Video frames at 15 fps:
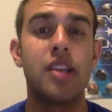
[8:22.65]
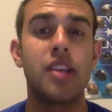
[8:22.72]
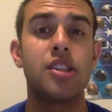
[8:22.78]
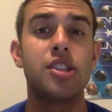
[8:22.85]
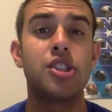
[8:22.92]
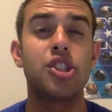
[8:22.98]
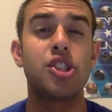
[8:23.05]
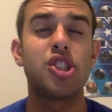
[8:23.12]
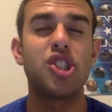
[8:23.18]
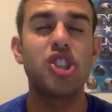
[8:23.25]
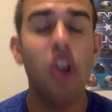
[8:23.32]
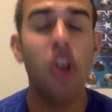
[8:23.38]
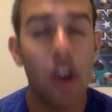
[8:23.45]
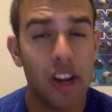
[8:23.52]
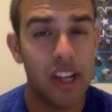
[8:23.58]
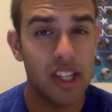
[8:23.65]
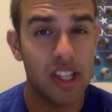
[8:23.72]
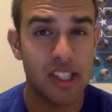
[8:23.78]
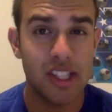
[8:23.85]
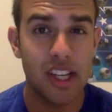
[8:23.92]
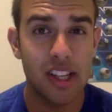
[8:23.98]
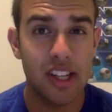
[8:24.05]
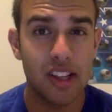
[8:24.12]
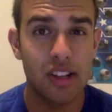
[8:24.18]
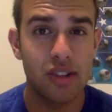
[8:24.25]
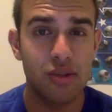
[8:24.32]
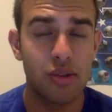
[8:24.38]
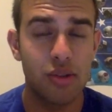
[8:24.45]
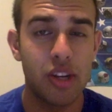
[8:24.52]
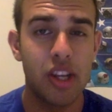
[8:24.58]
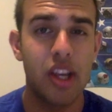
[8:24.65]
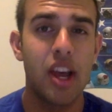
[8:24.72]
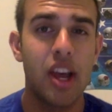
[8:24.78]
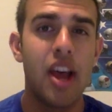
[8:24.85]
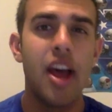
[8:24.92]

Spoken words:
shocking sit this week.